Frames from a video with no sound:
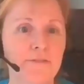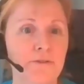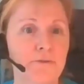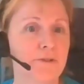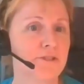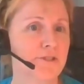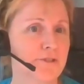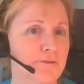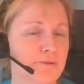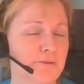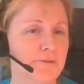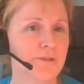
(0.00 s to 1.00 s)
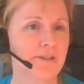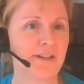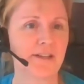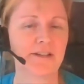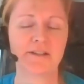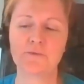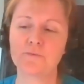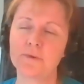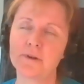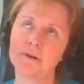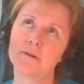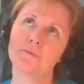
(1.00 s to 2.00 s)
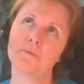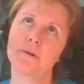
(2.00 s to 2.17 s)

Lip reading: have a question real quick, Andy. What